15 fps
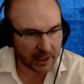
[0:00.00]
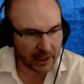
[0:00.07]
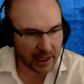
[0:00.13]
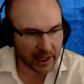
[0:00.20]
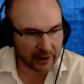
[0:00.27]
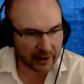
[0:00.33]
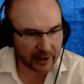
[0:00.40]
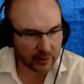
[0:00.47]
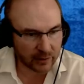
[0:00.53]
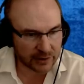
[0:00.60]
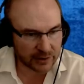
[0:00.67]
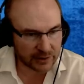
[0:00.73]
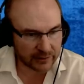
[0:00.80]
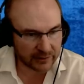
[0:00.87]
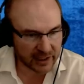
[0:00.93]
Irony,
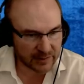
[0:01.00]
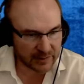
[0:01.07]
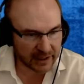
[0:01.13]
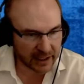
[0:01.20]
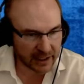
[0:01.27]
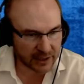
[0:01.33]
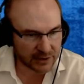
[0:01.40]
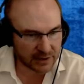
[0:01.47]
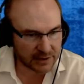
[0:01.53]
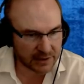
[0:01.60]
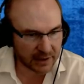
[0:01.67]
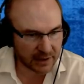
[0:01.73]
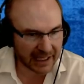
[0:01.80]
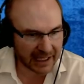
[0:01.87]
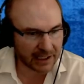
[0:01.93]
reversal of
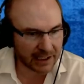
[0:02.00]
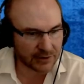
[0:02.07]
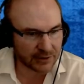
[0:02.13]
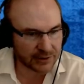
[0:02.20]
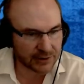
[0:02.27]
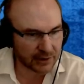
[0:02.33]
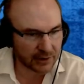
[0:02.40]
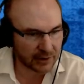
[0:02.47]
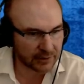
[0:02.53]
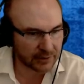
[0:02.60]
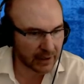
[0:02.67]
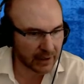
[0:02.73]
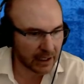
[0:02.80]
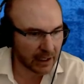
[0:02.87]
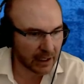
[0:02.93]
expectations, a king to serve,